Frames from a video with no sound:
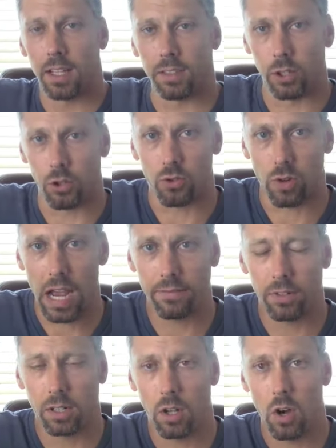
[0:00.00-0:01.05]
you drive
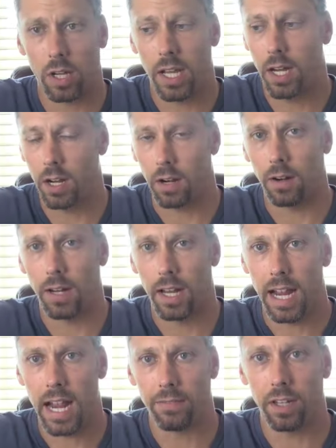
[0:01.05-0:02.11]
in along here
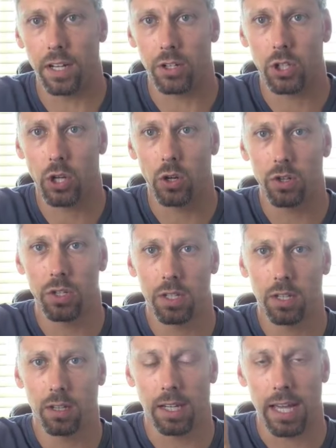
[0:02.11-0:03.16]
and then it turns
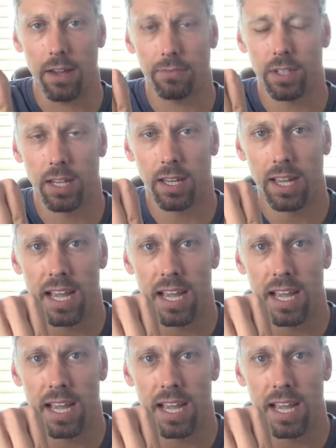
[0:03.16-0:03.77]
to the left